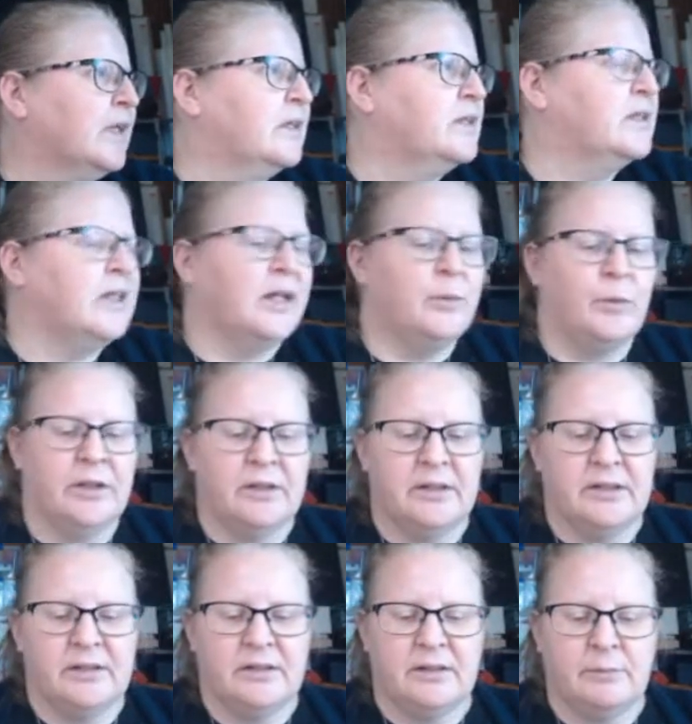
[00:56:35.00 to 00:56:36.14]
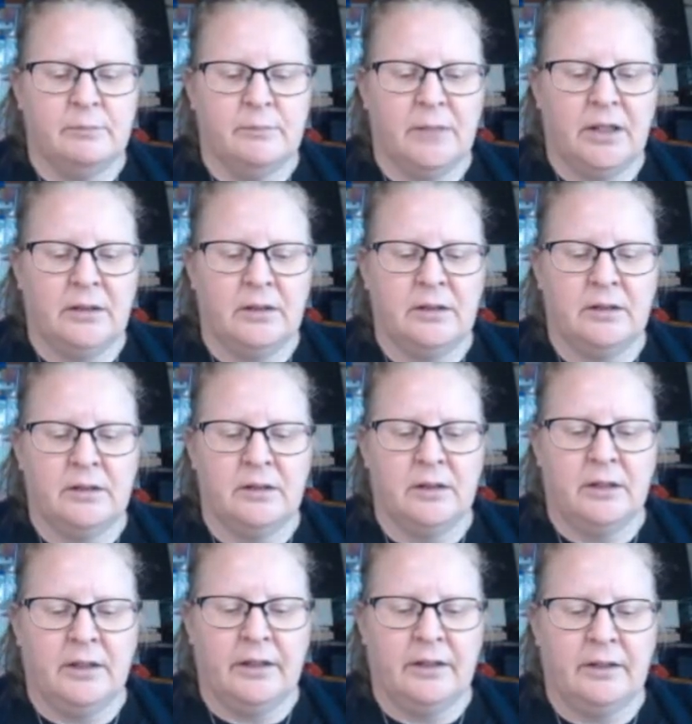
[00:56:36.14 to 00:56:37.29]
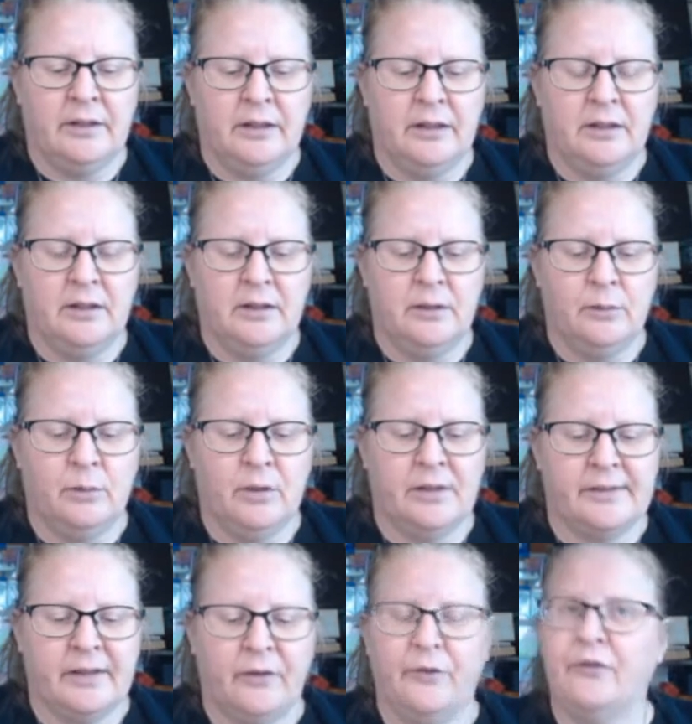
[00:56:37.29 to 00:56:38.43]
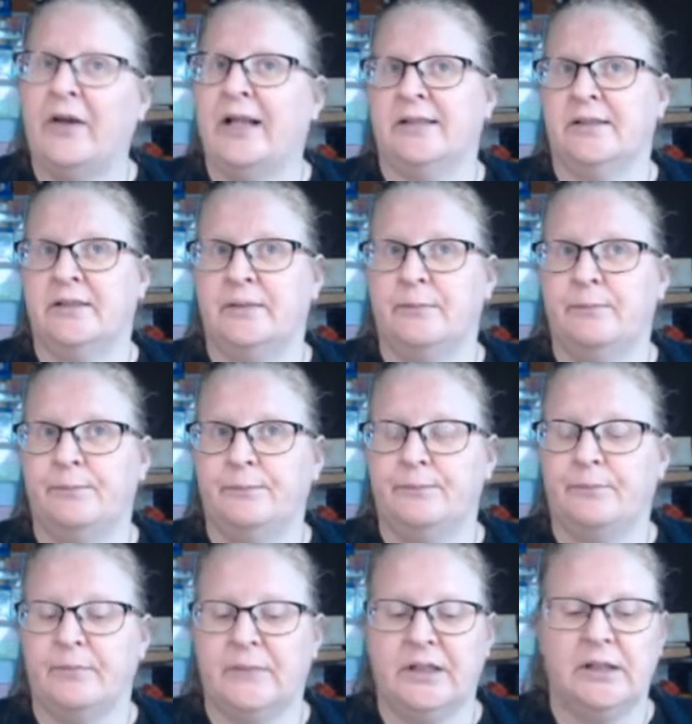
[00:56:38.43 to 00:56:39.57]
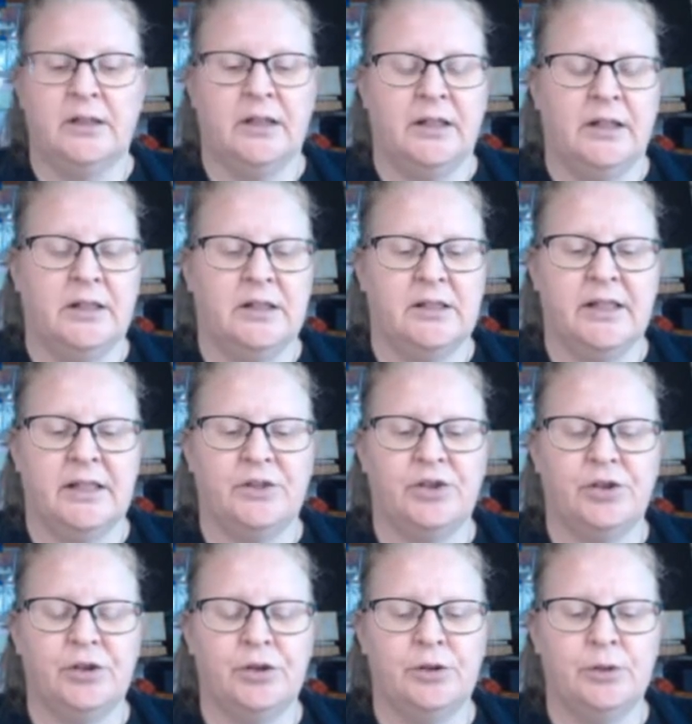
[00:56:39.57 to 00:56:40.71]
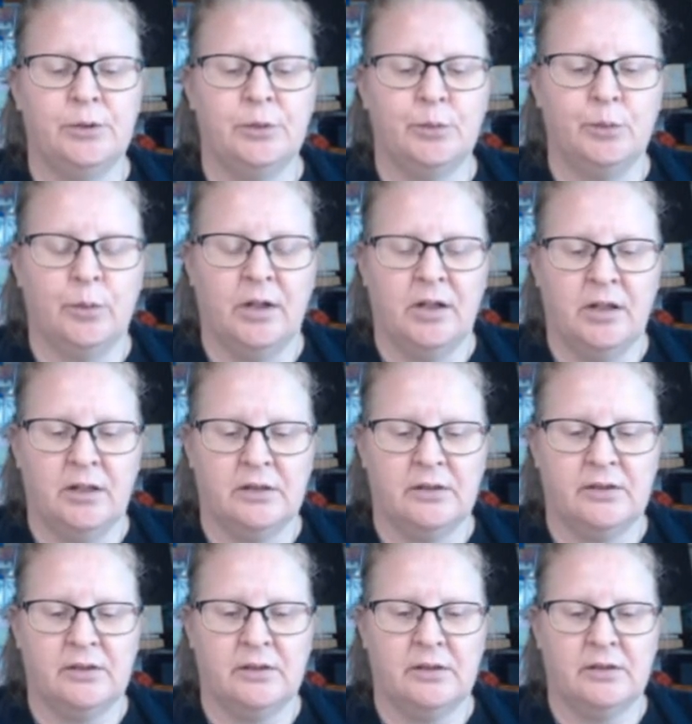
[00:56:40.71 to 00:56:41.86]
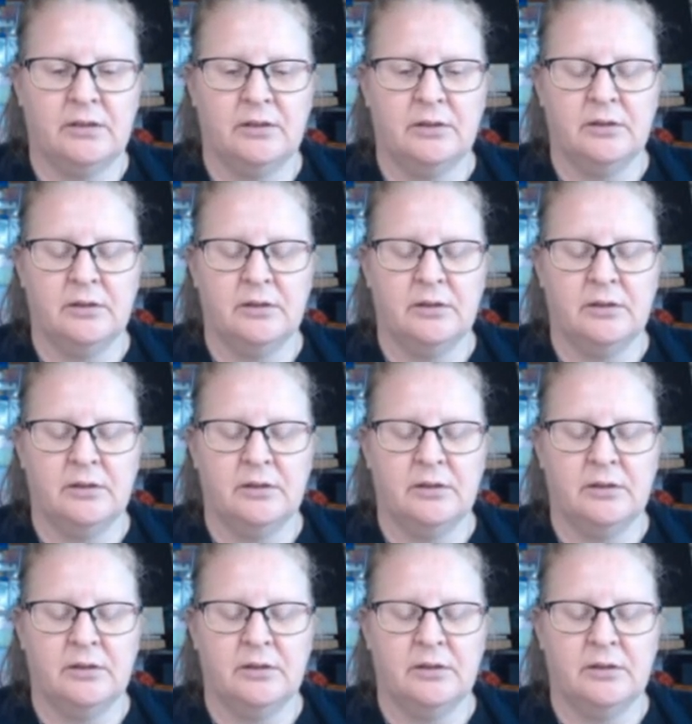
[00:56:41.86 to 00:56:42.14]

day 1 this month, I think, was a fence. Day 2 was